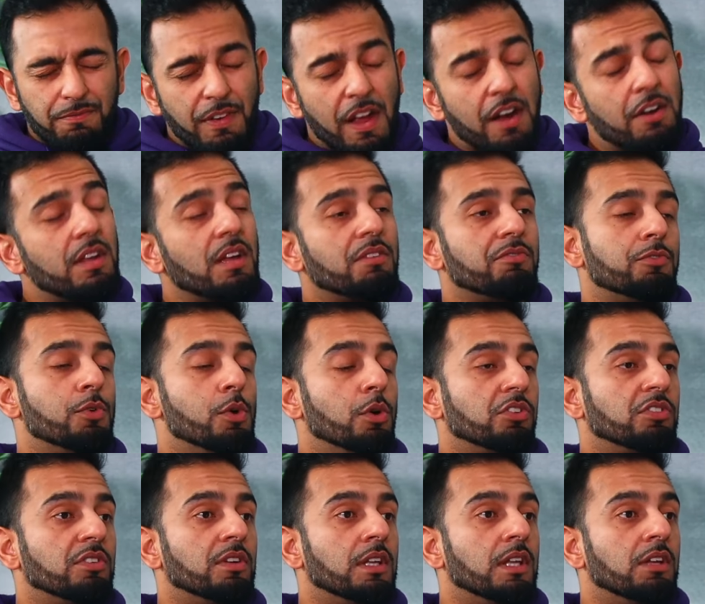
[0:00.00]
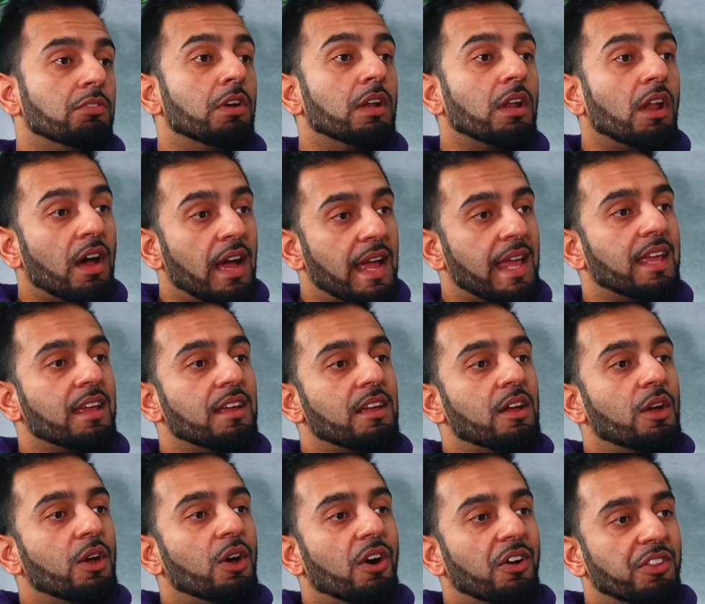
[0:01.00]
very unfortunately rely
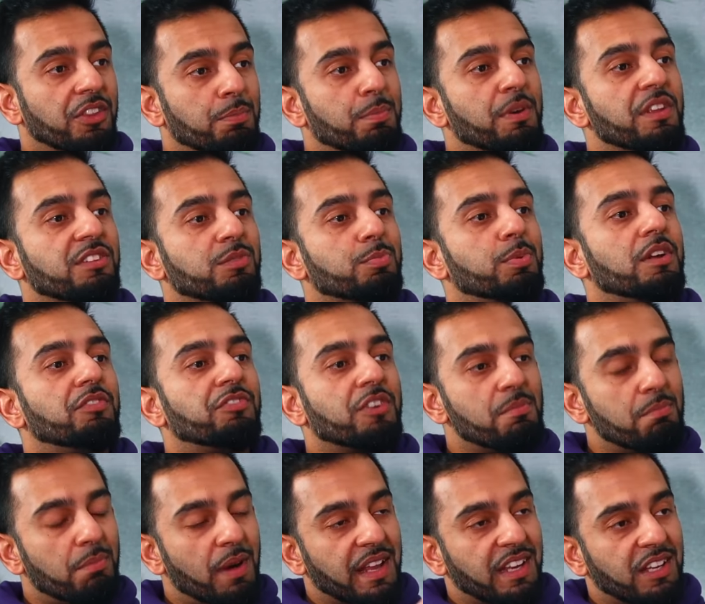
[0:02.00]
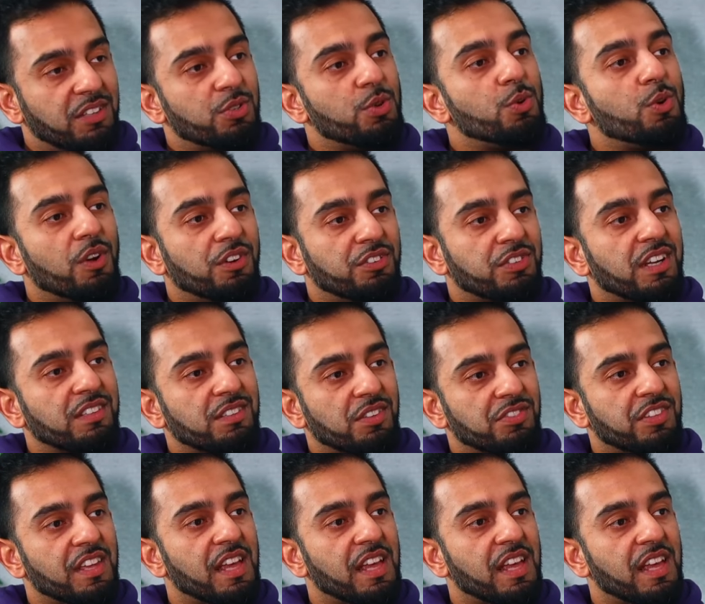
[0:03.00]
on the principle of combining two contracts yes.